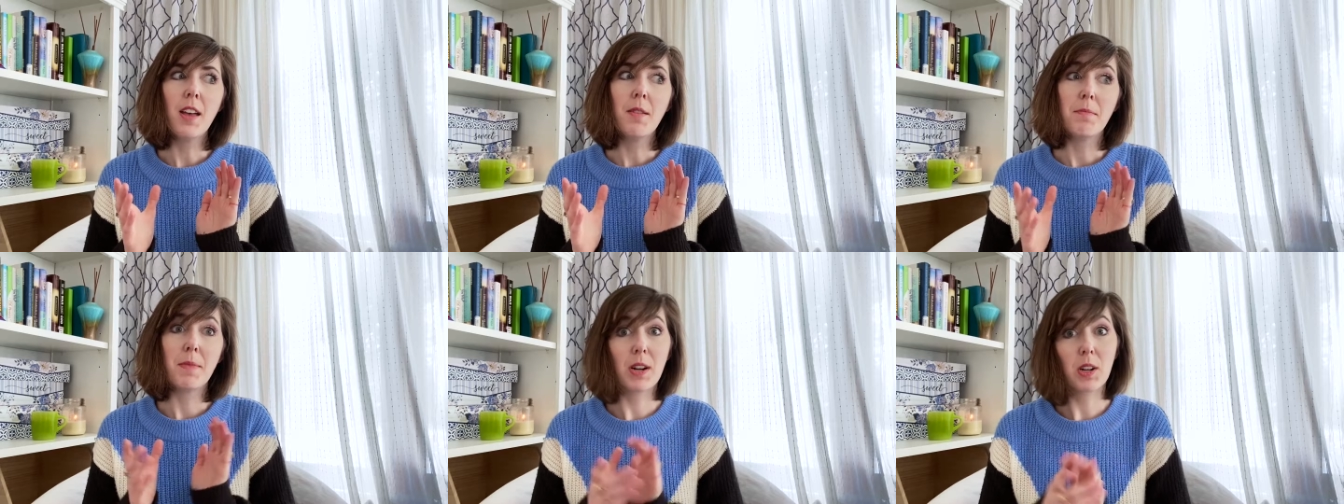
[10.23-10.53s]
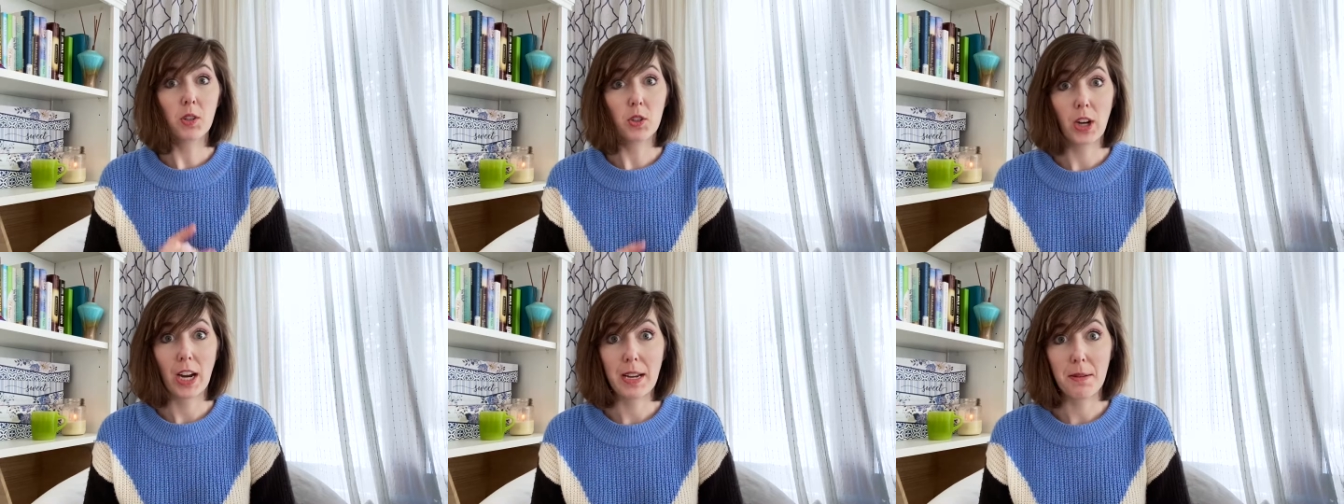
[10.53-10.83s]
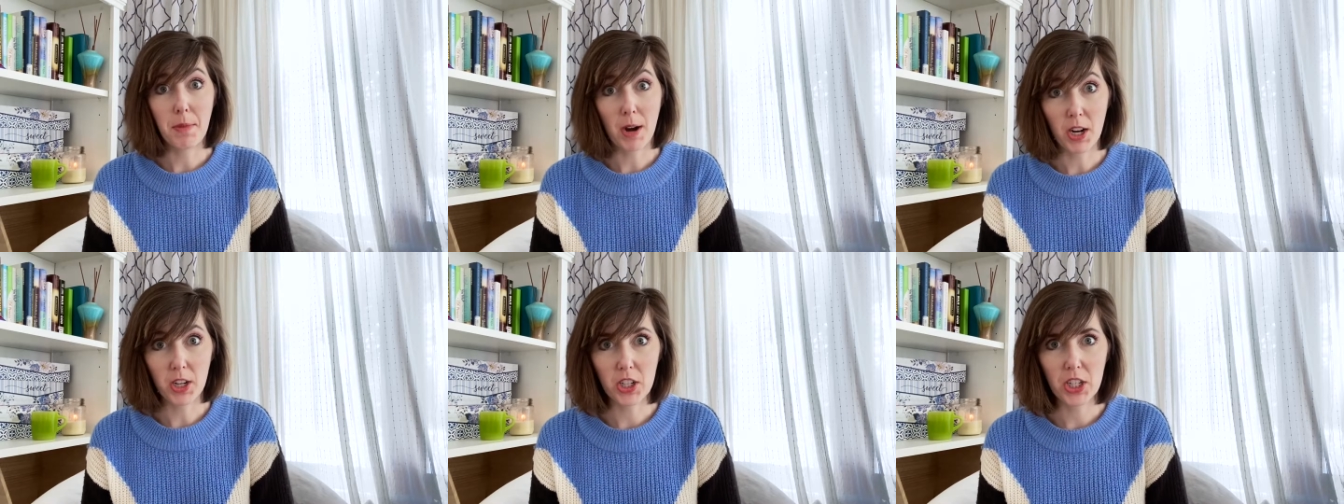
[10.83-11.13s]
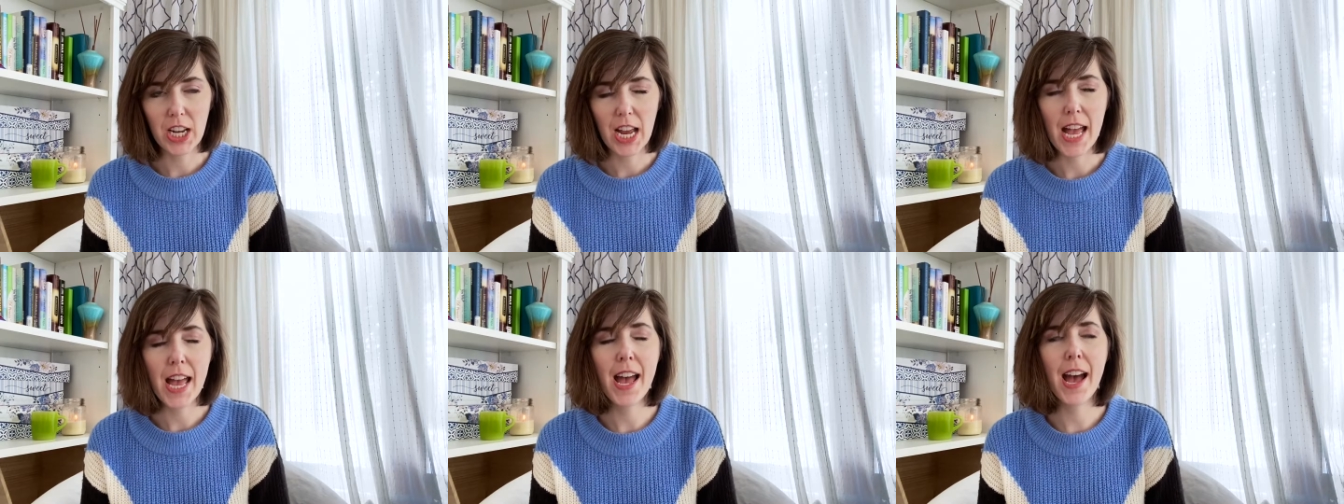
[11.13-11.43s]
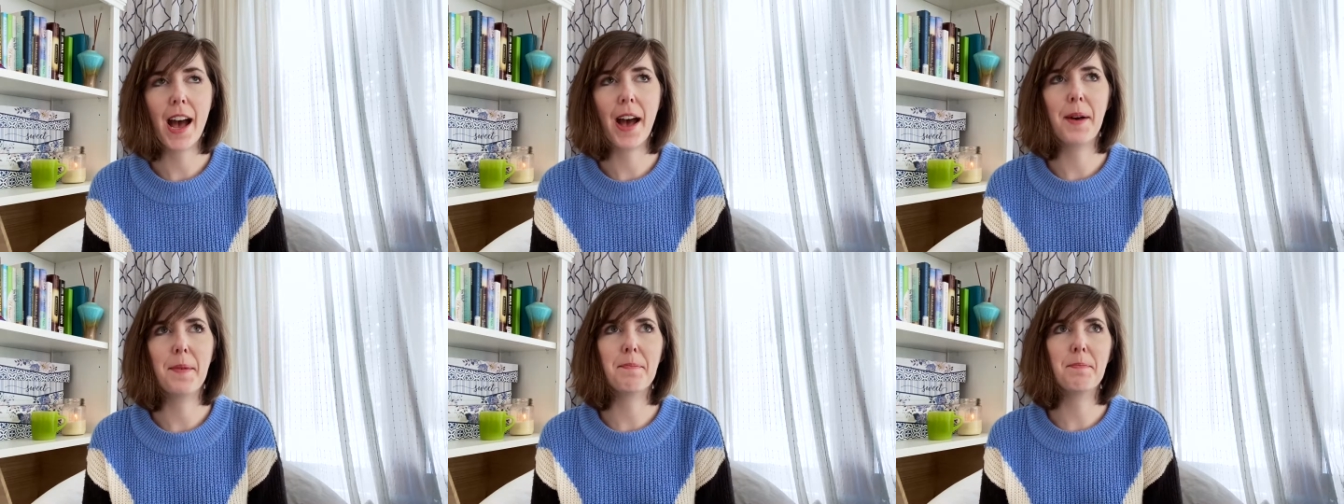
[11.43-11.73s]
middle grade March.
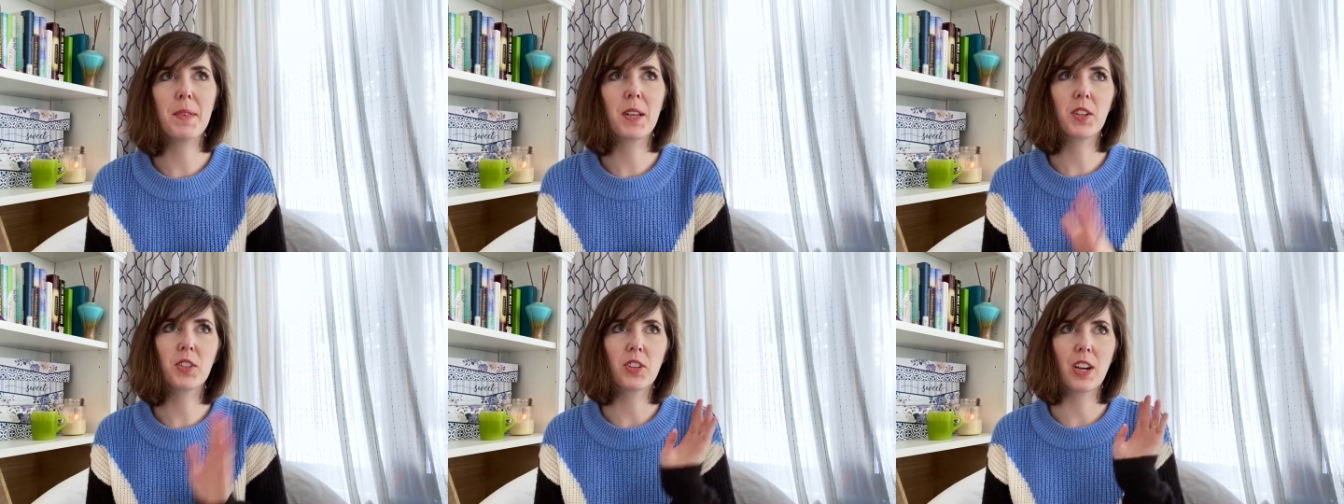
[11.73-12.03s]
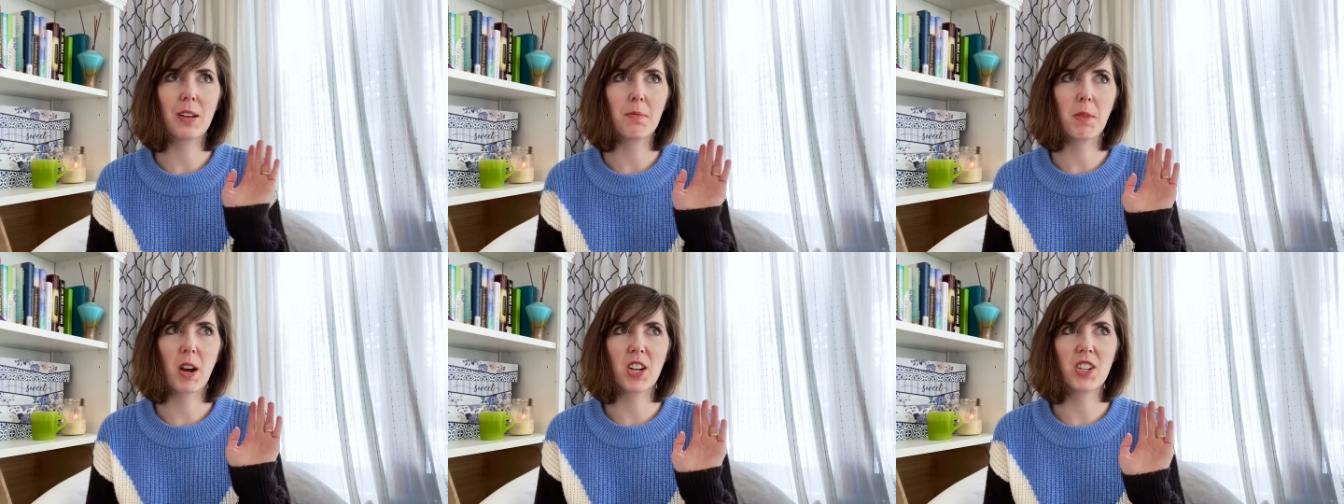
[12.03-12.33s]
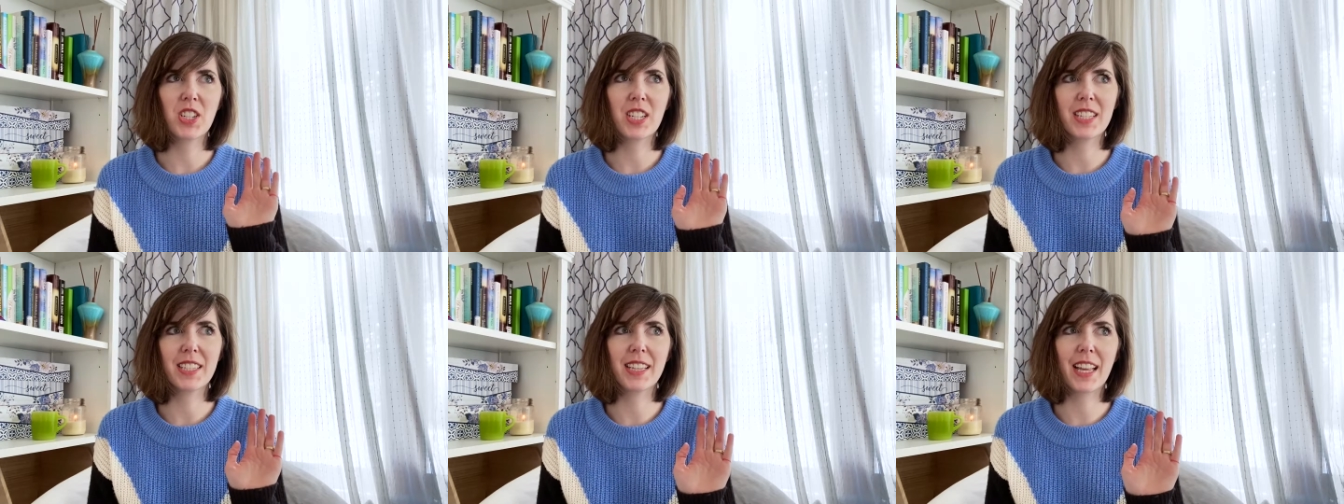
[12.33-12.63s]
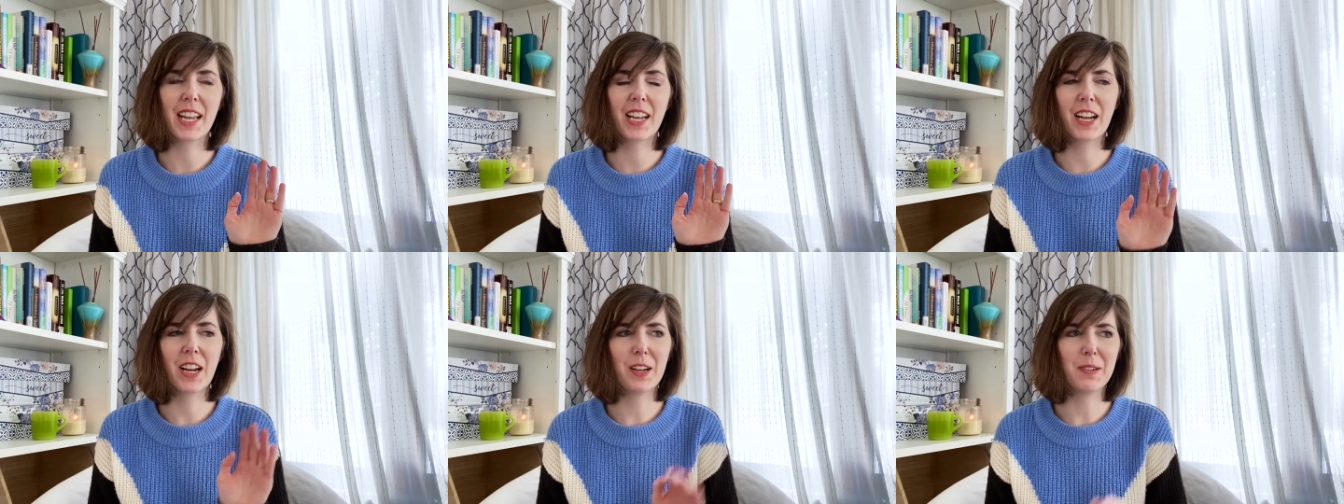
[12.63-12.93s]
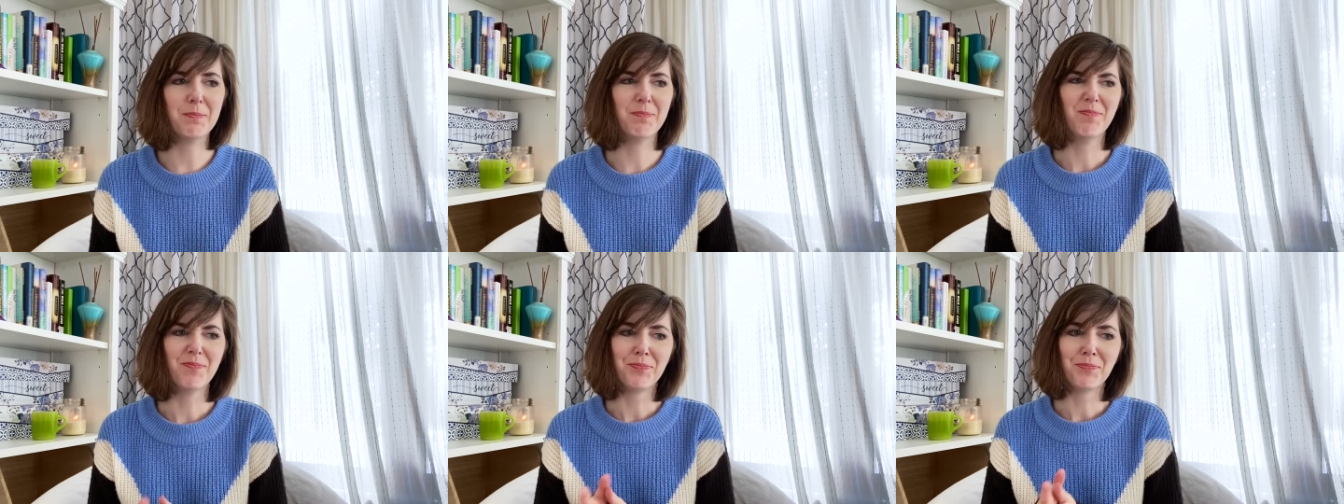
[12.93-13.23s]
Middle grade March is like
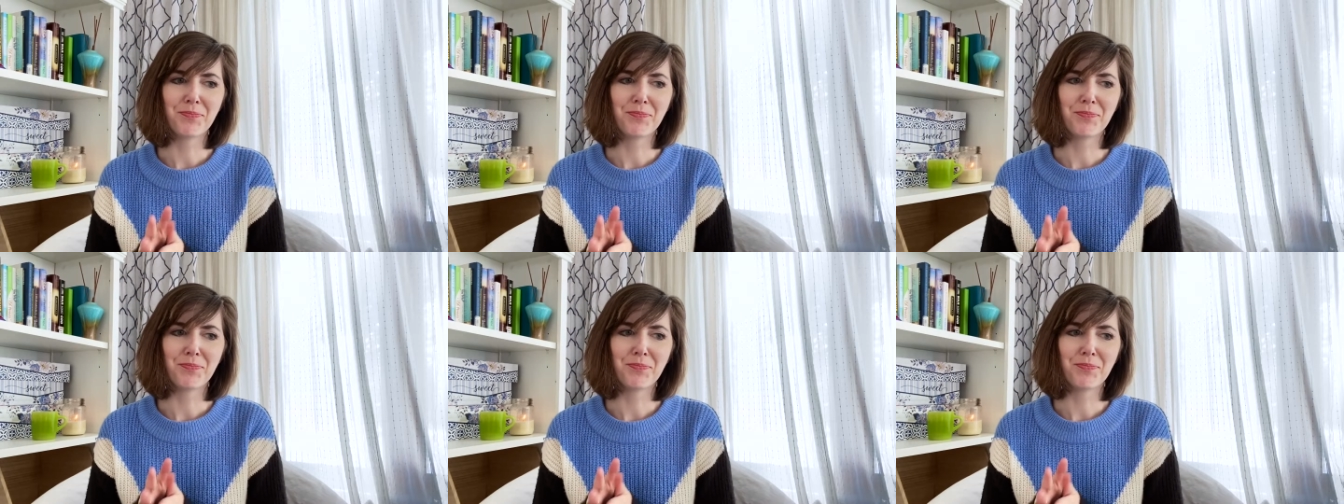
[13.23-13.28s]
a